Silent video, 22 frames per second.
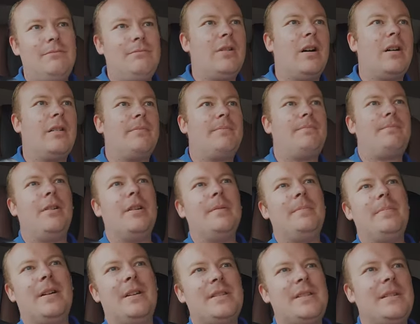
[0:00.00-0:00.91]
But
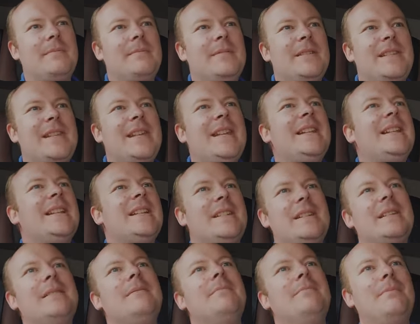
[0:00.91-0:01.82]
probably by the time you've seen
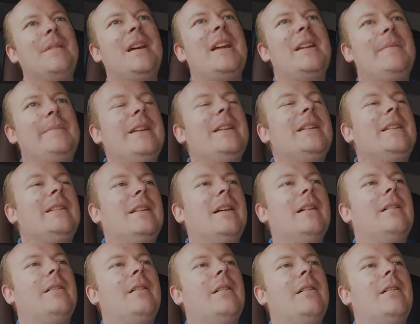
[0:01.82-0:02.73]
this, it may be in
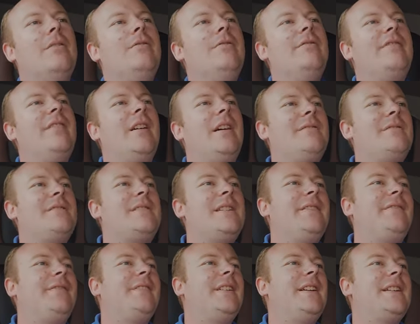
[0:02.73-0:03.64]
over. i
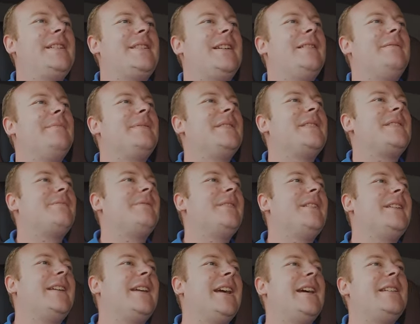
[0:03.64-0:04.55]
see if we can get it up this
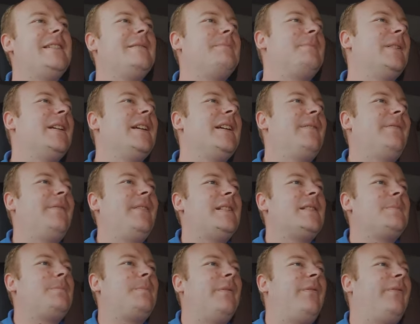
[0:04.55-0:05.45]
weekend. But if
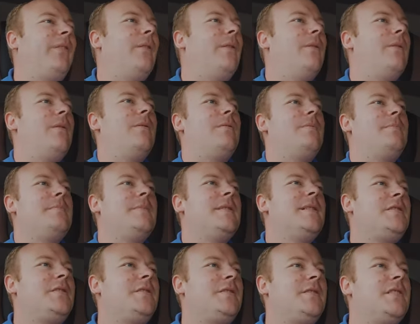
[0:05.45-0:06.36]
it's before
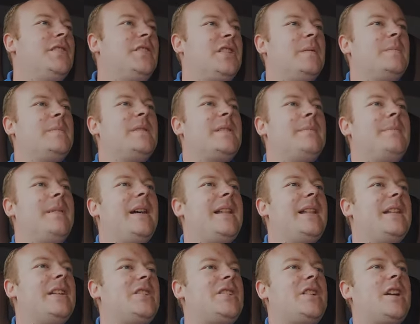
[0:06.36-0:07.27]
the Shepton
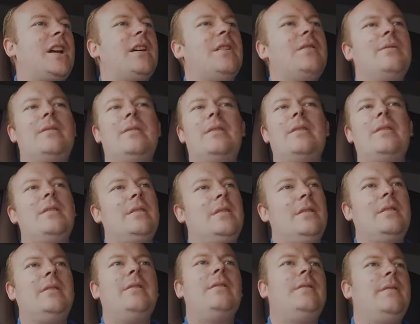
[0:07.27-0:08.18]
Mallet show,
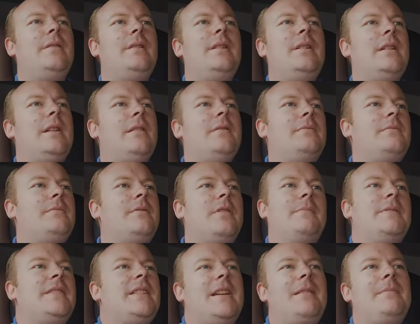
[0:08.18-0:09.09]
you know,
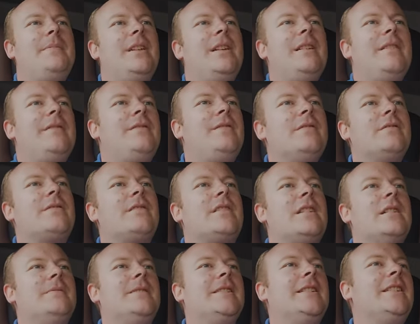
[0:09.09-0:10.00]
comment down below if you're
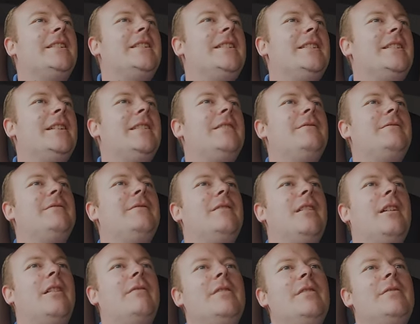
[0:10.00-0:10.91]
coming. You know,
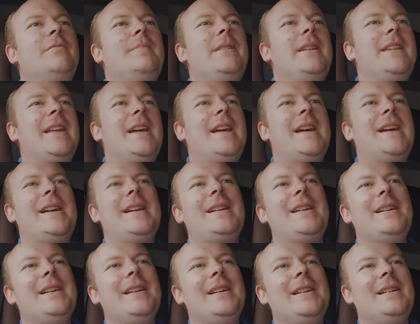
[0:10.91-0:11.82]
I will be there.
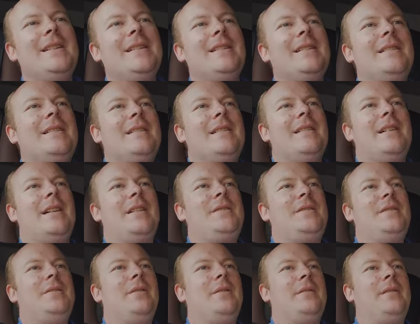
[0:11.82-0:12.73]
I
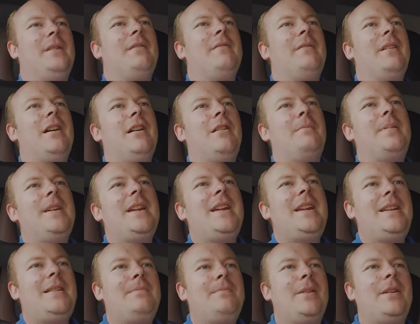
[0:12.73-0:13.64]
do not know where I'll
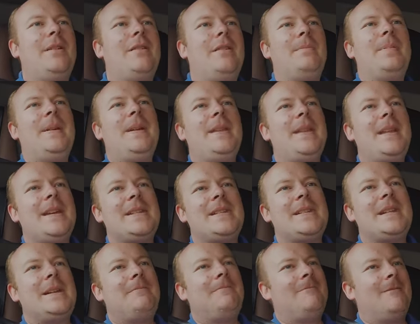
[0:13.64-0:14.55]
be, but I'll be there
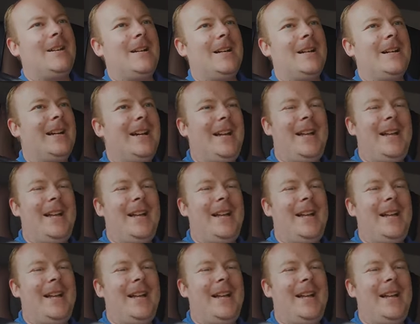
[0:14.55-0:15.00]
somewhere.